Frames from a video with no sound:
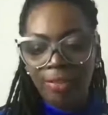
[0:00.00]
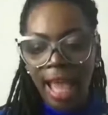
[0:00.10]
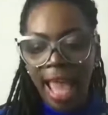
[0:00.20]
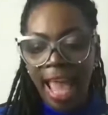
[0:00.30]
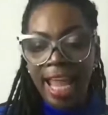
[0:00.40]

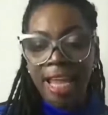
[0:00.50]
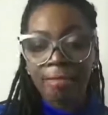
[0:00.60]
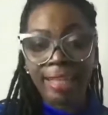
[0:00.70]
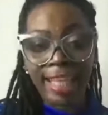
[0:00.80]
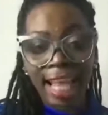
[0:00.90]
that had
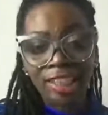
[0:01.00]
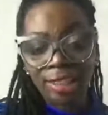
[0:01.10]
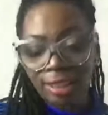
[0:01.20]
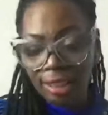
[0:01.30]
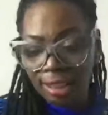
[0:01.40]

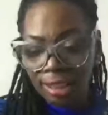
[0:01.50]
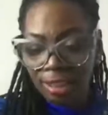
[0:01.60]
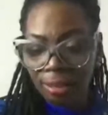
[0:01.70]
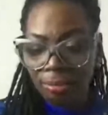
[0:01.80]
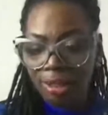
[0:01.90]
irrigation
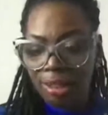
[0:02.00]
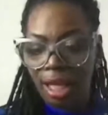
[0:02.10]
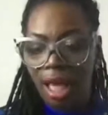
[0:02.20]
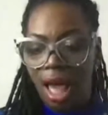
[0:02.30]
systems,